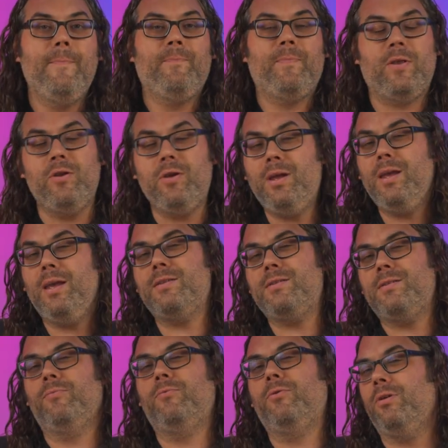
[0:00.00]
And you can get
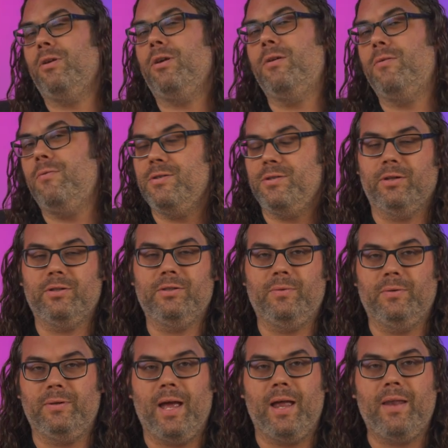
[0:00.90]
some really good
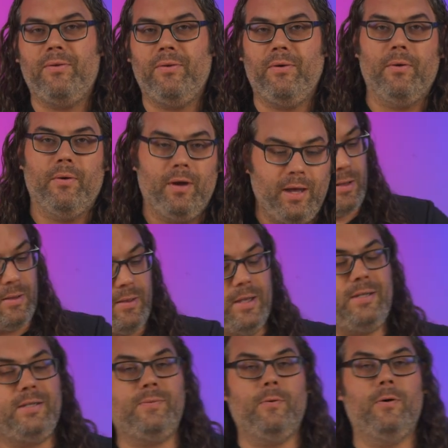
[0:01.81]
results with that too.
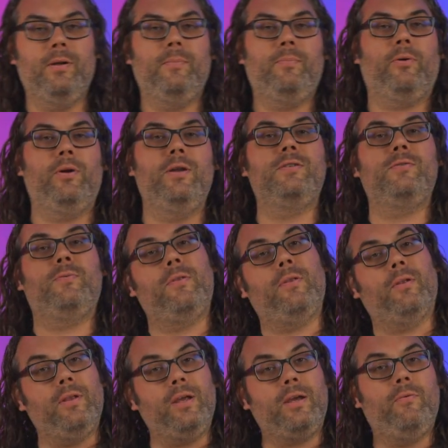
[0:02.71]
This one prints with
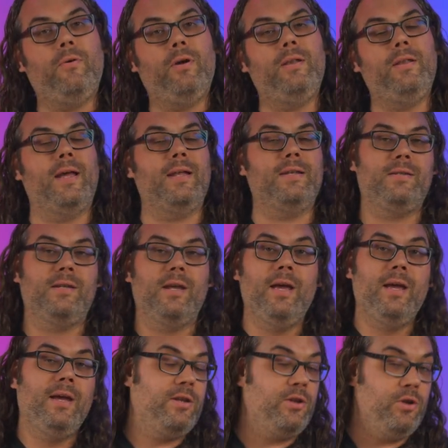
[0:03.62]
a liquid that's
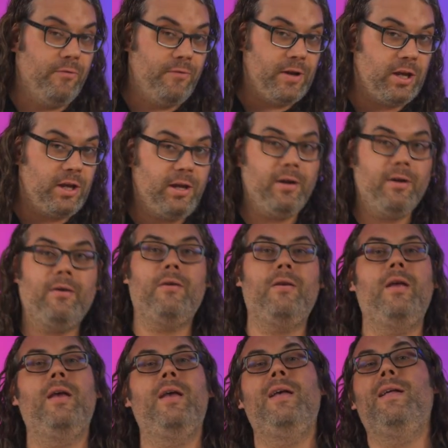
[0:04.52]
U V
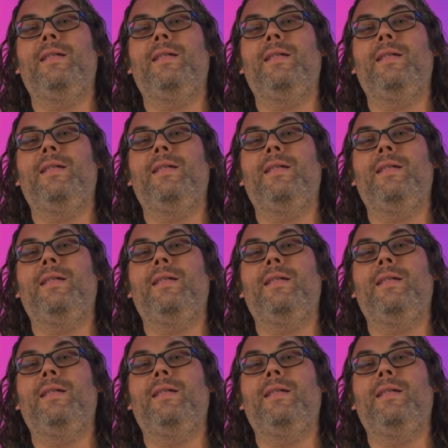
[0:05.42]
cured.